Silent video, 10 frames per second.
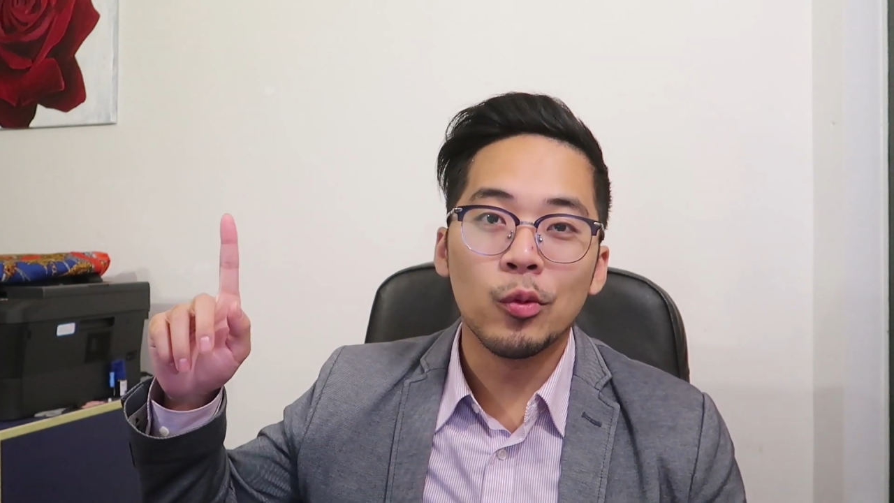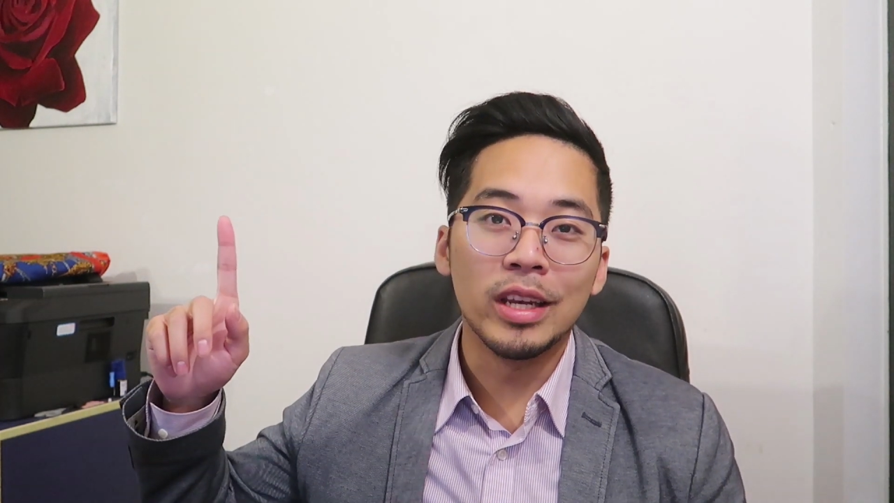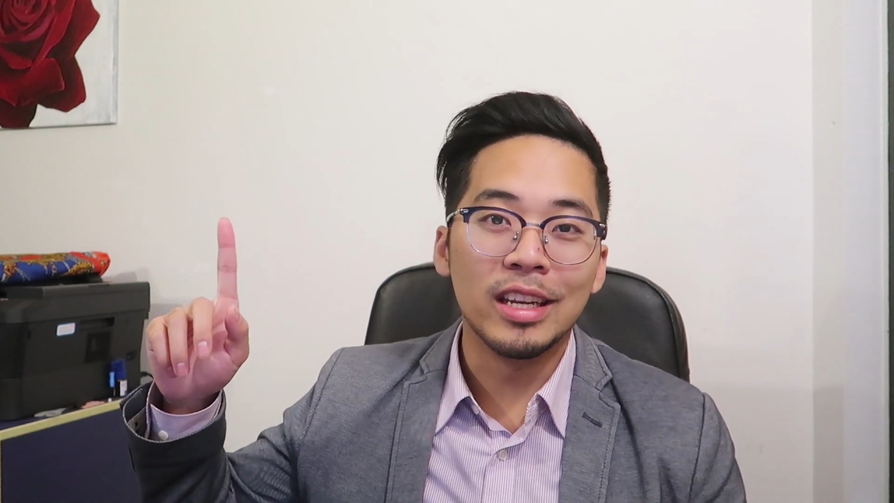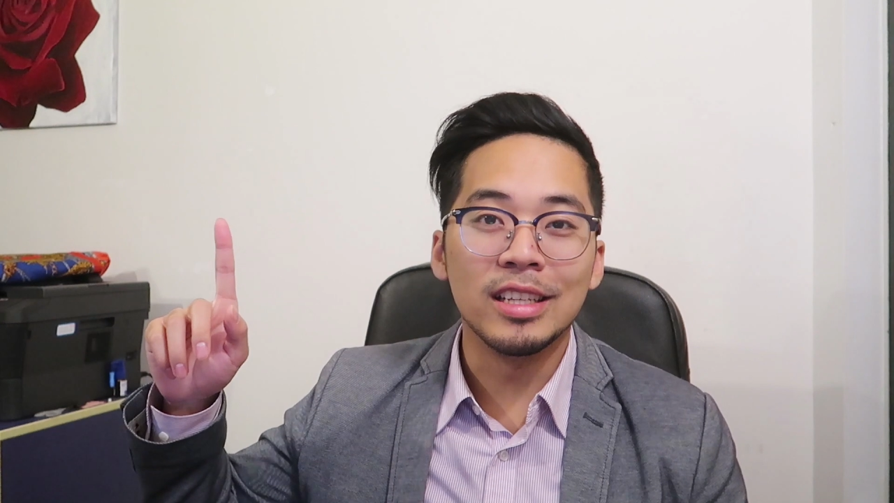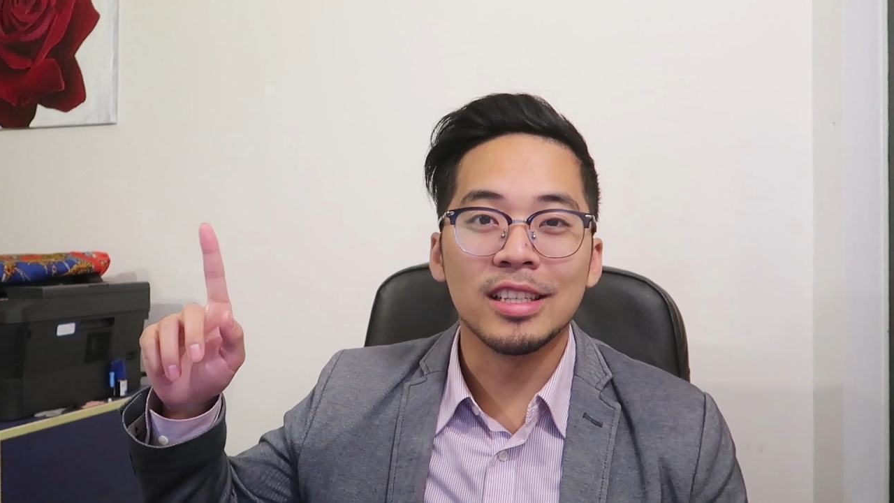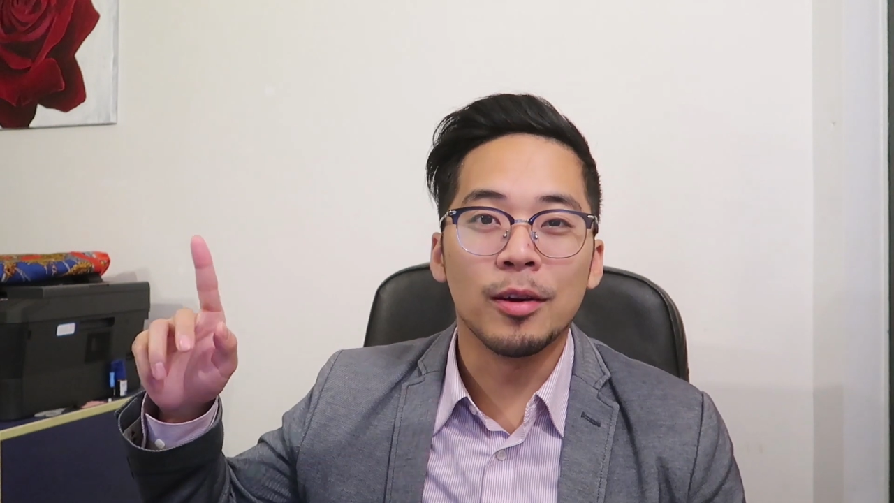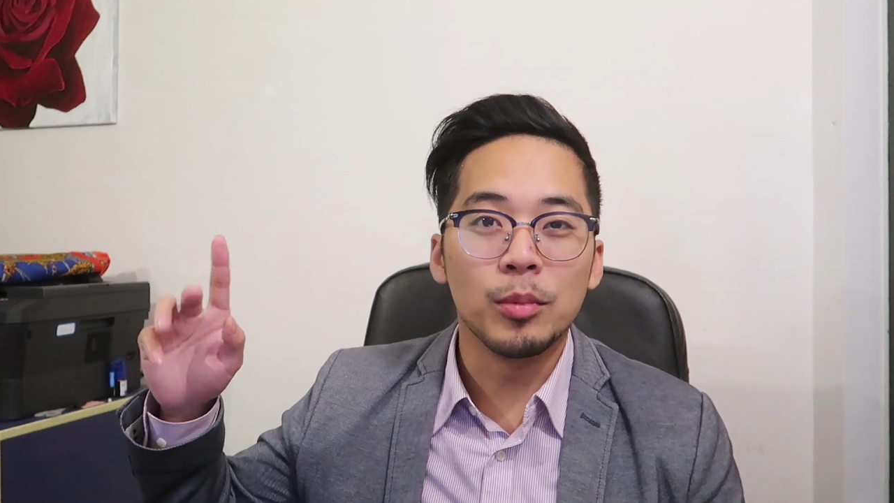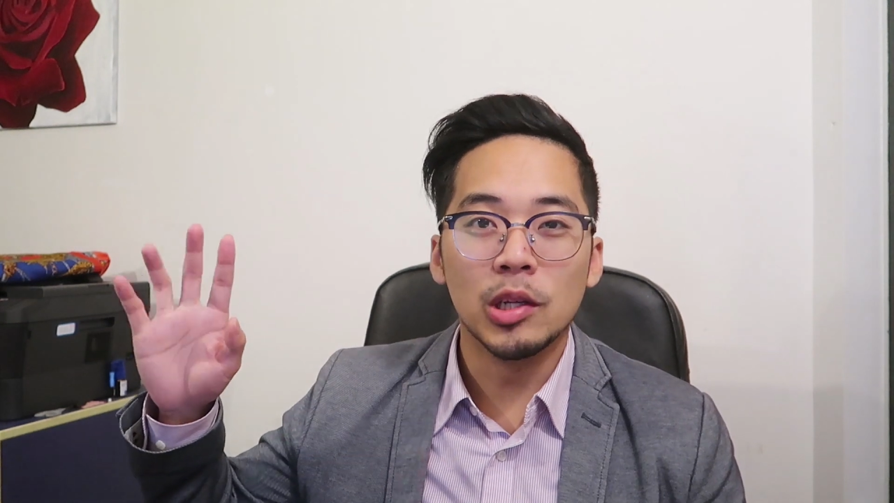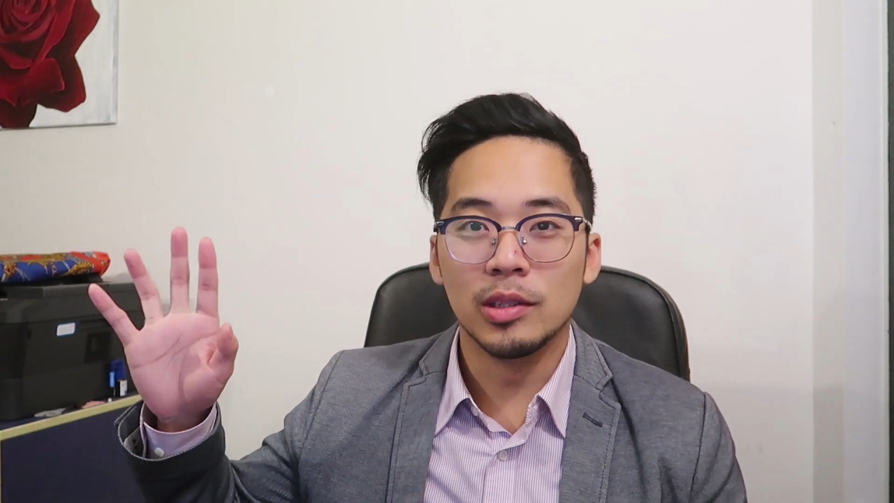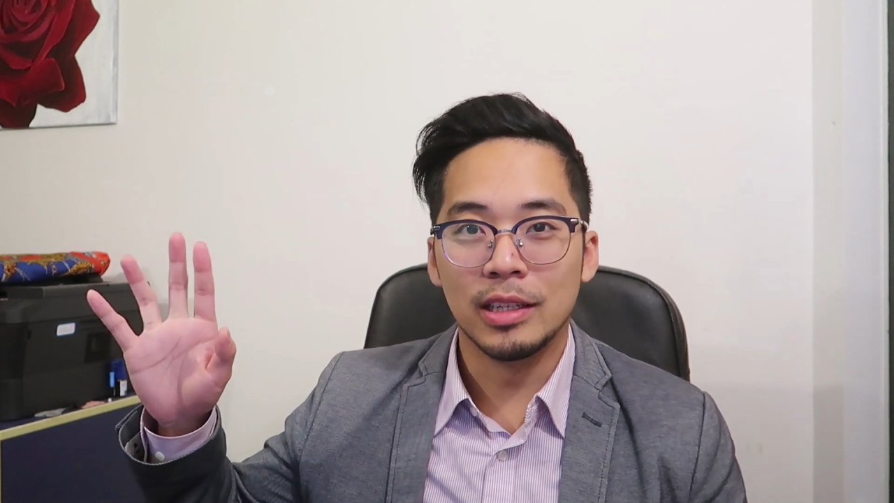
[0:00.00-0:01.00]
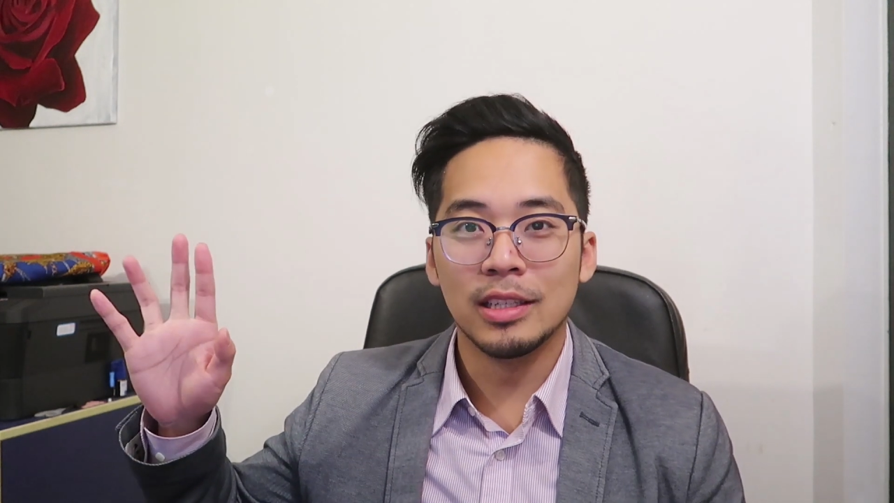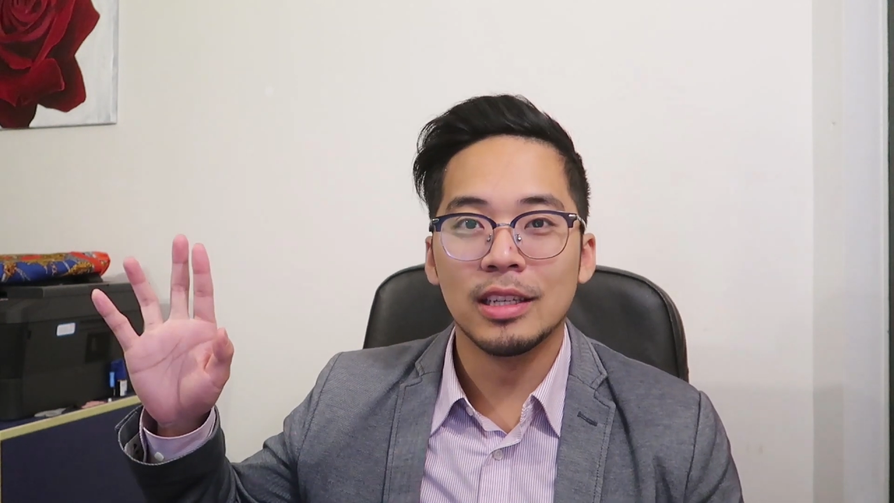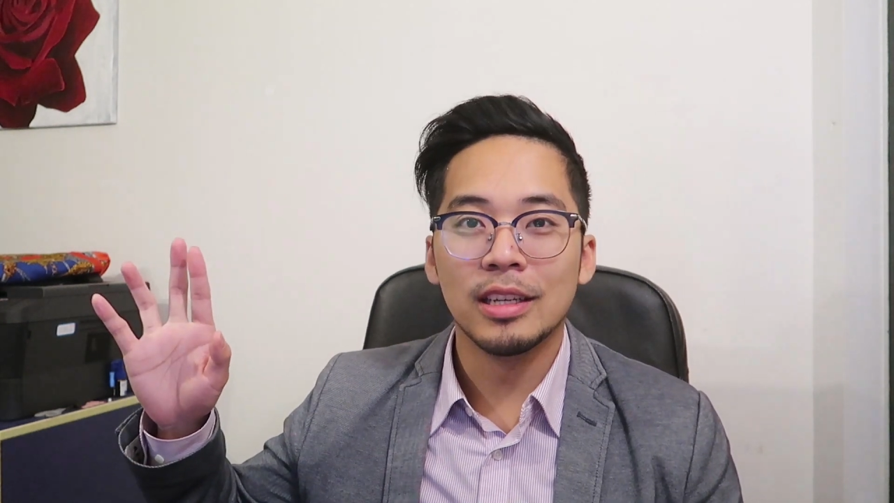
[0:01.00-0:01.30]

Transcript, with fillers: when it is uploaded.